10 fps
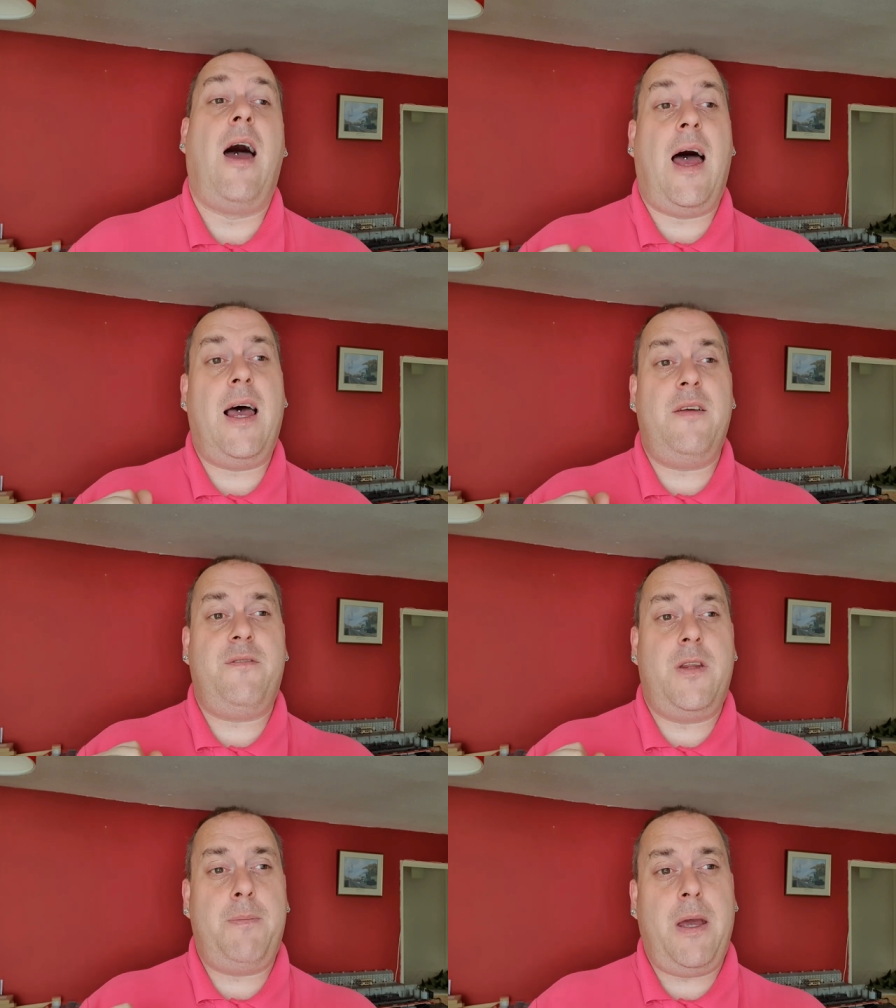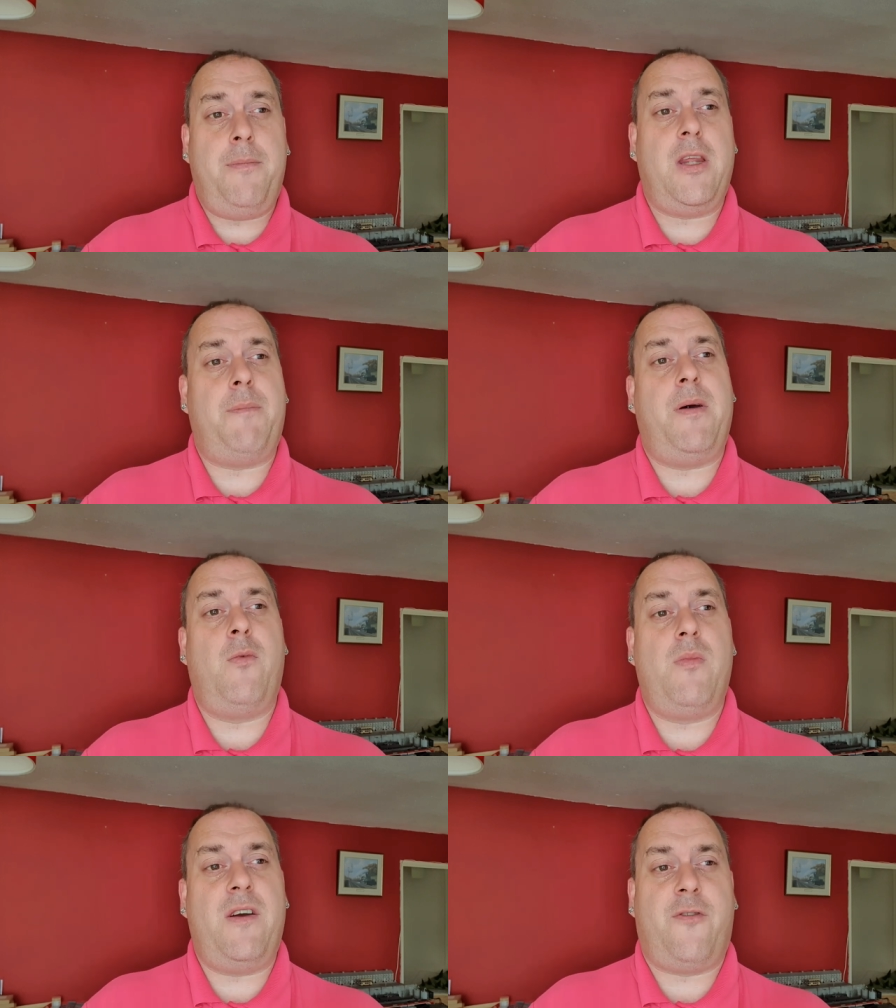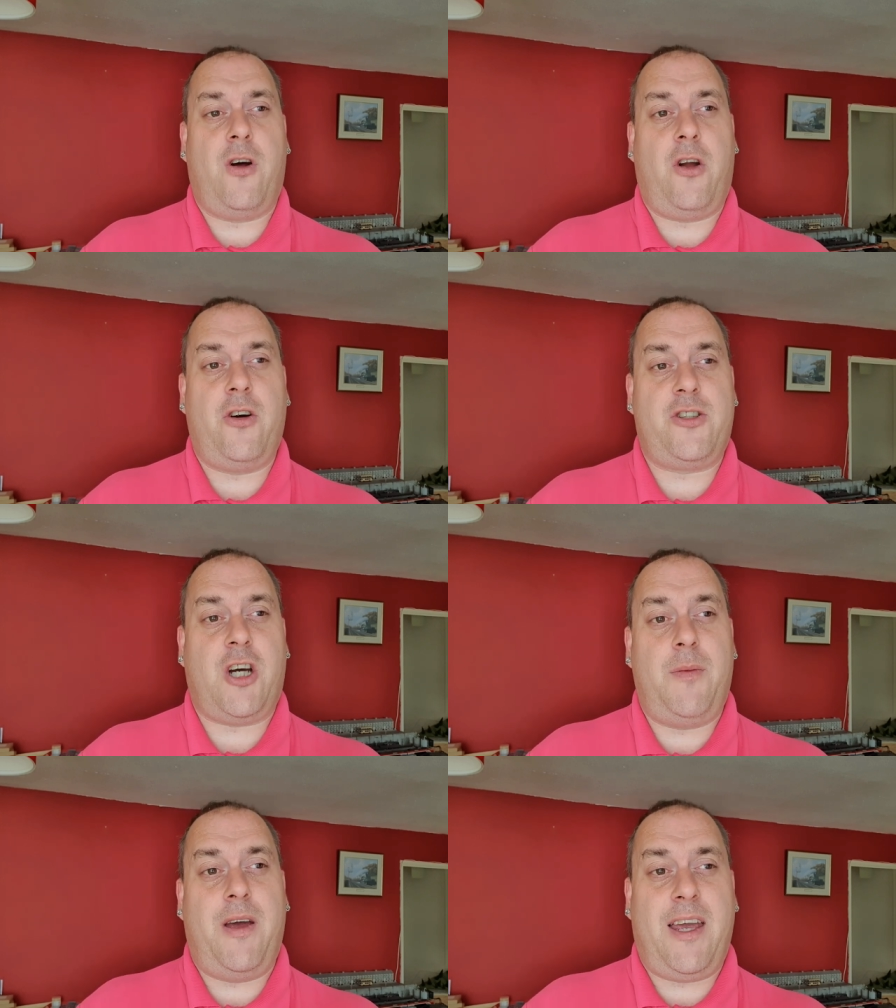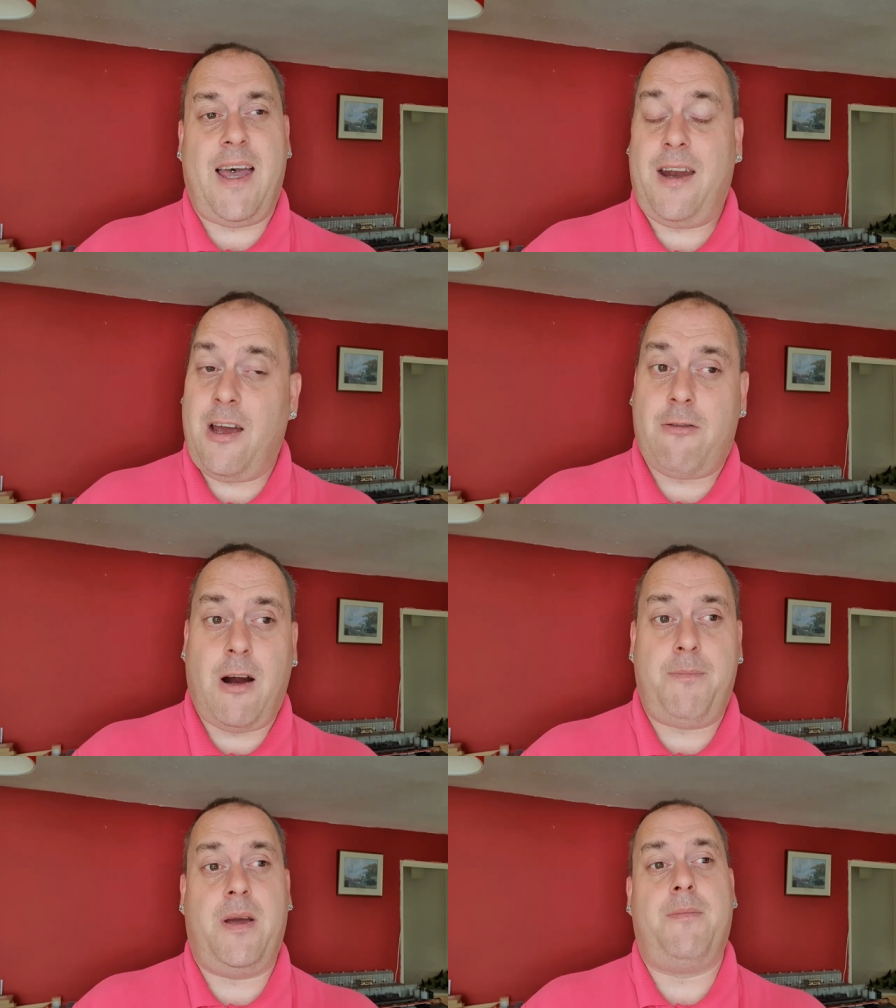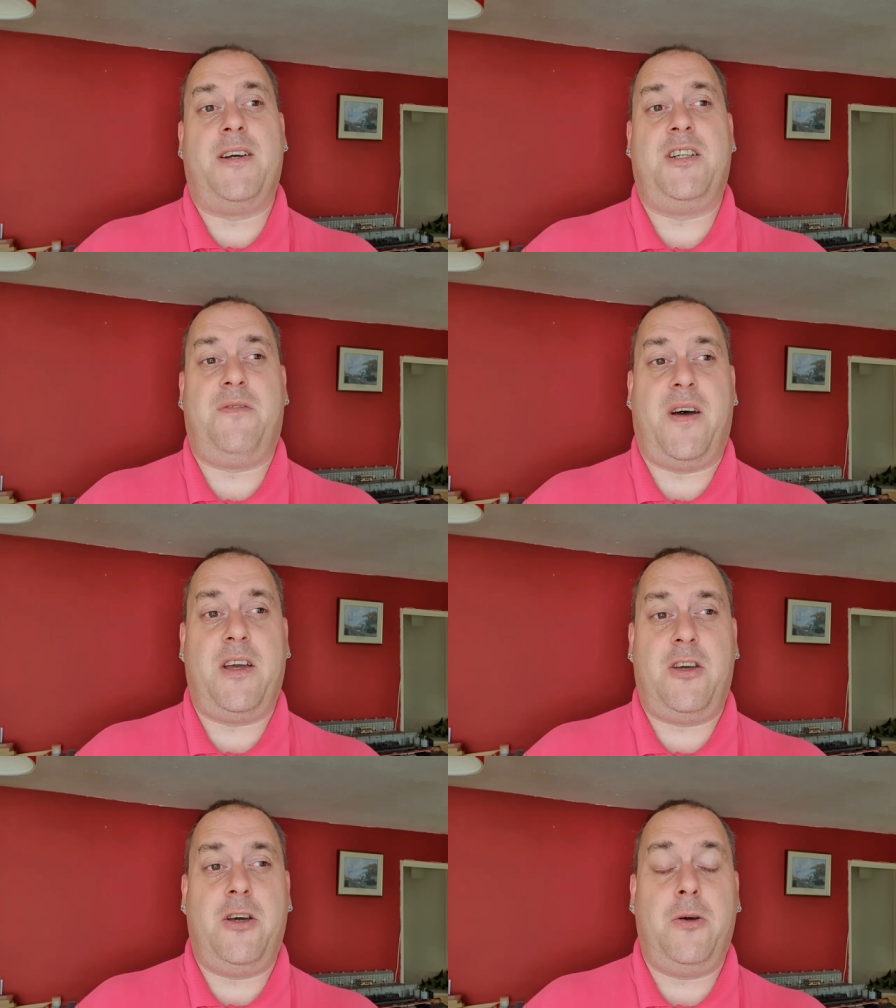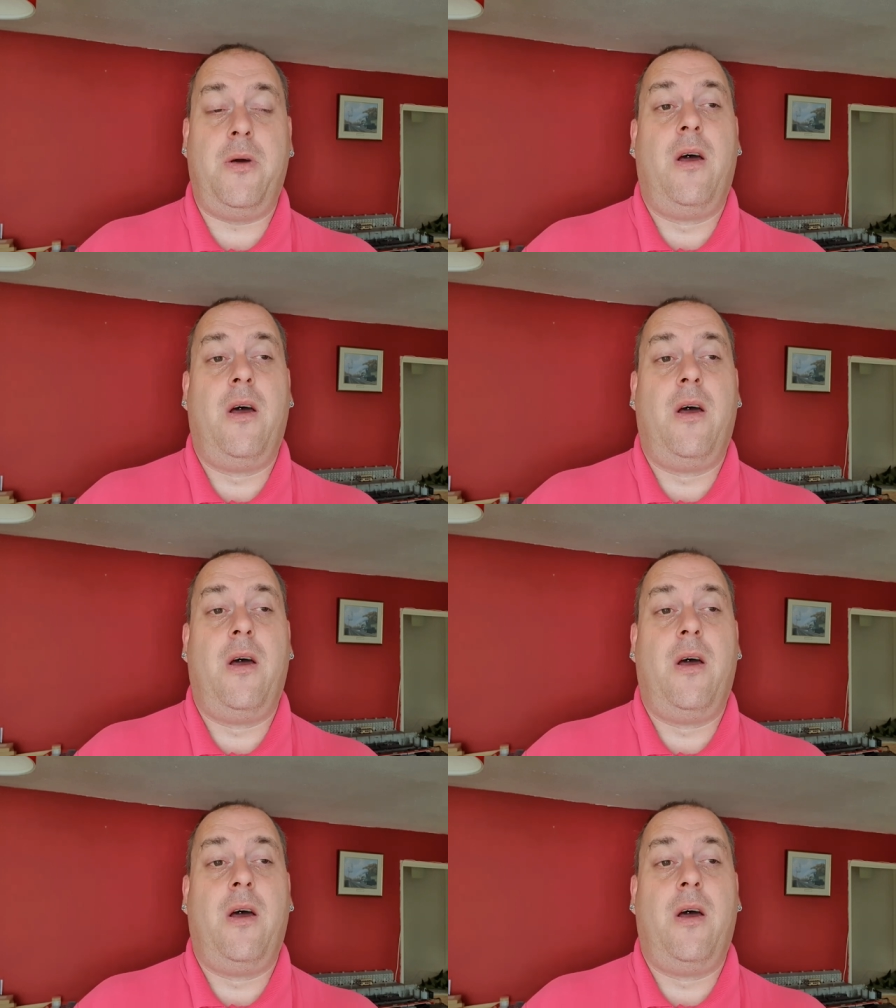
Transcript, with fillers: And for the people that have been with me for a long time, again, a great big massive thank you